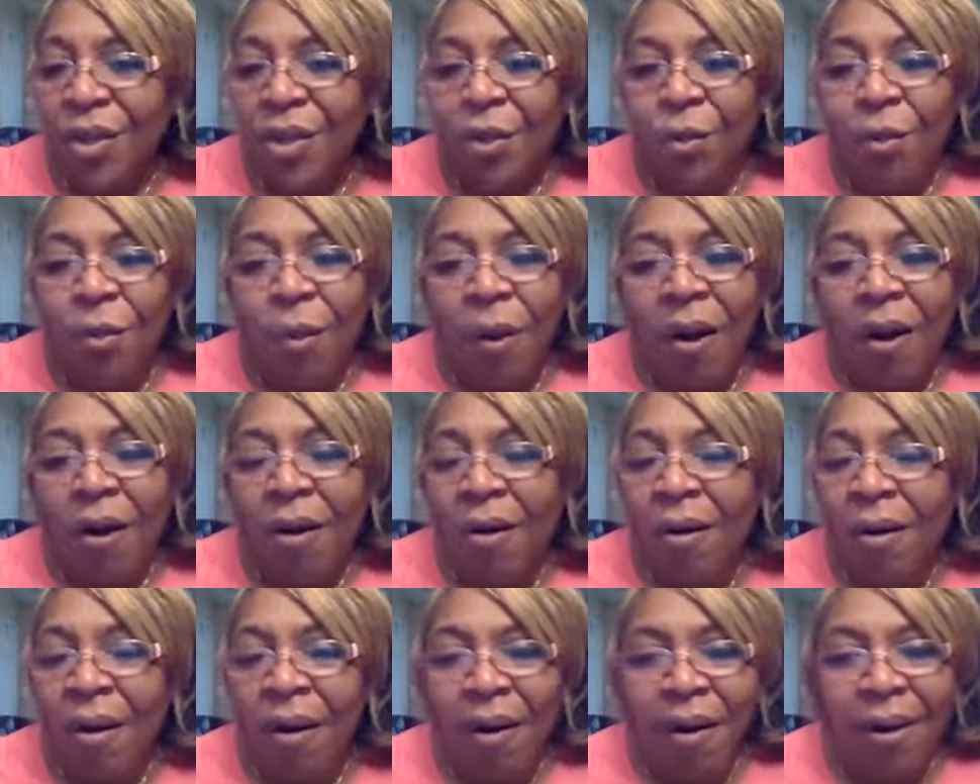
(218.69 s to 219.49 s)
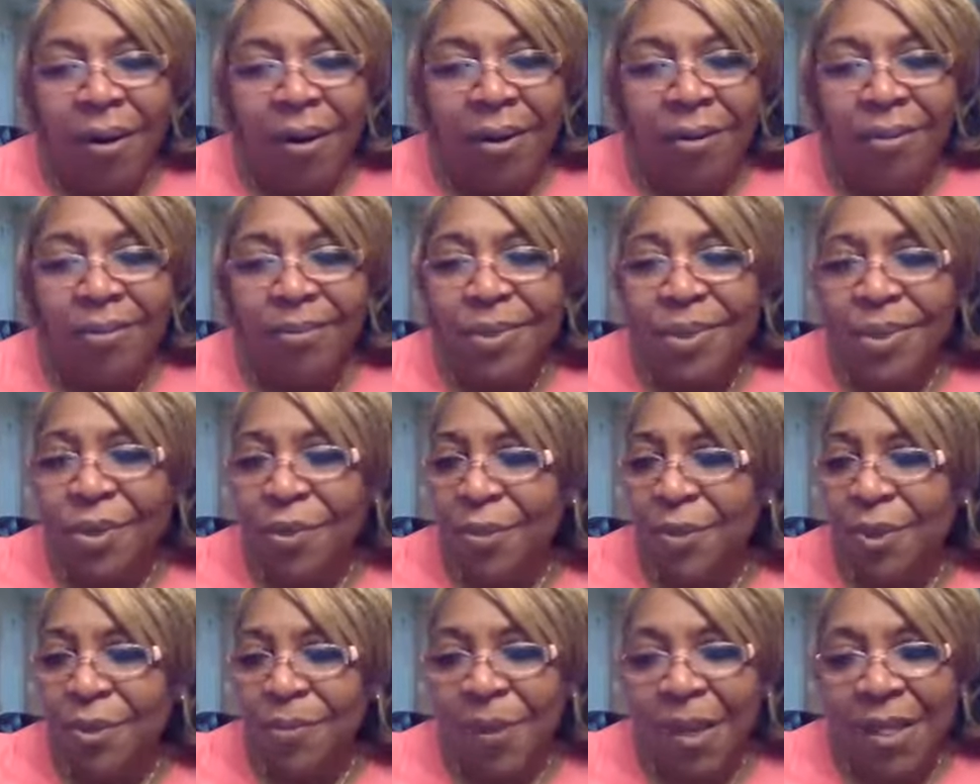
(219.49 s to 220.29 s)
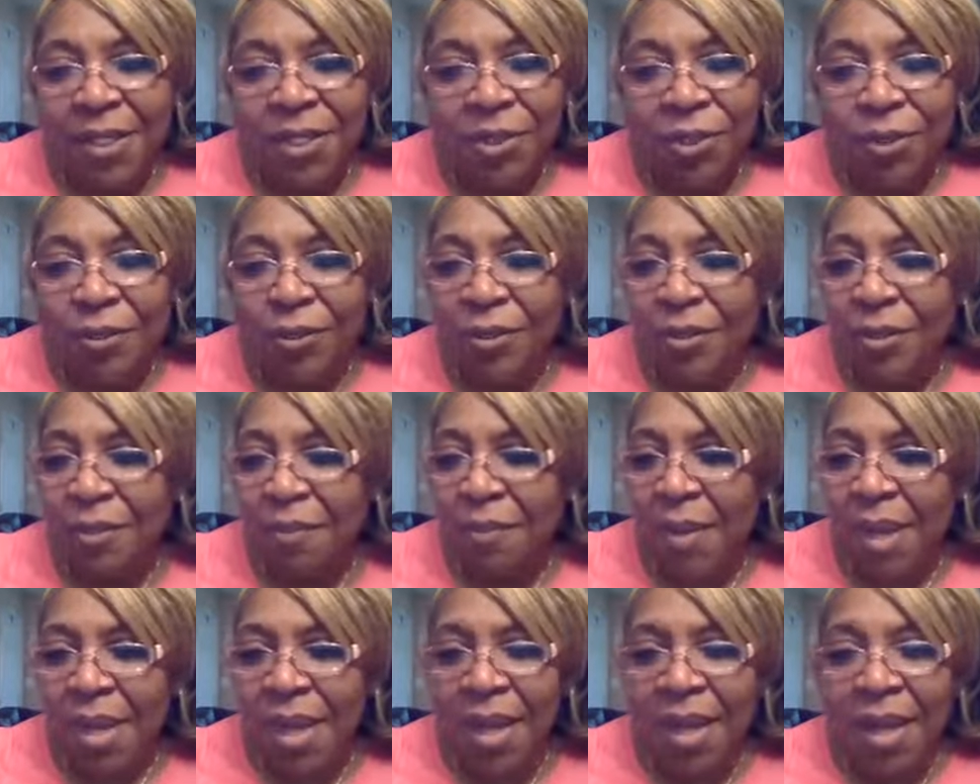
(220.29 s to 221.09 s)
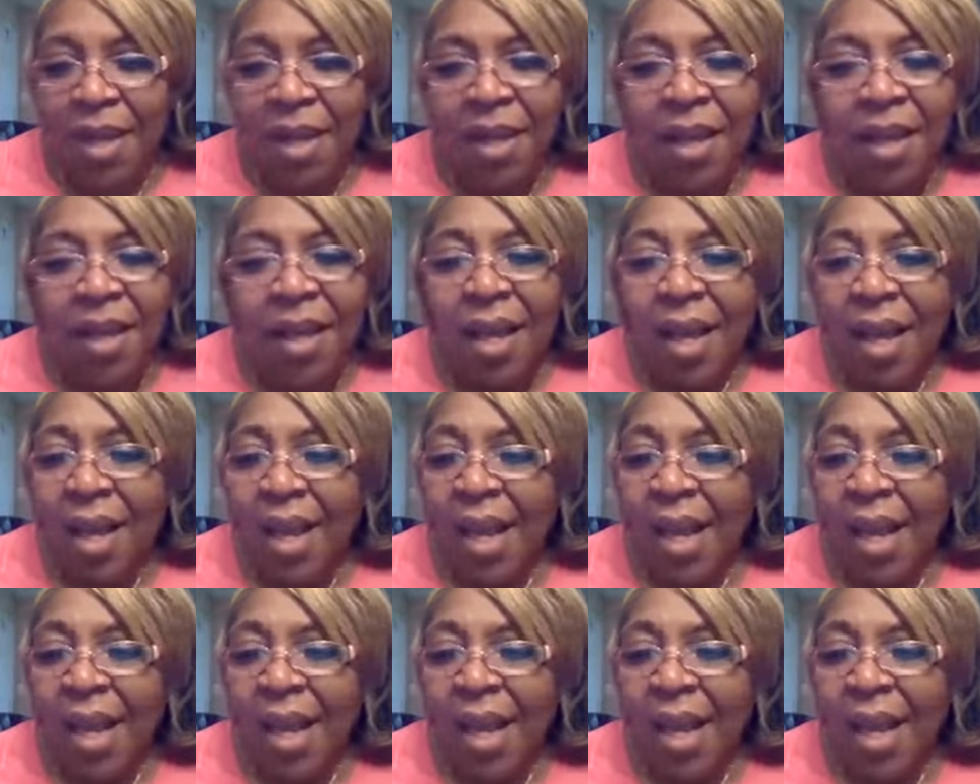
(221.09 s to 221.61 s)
You all are so special to me,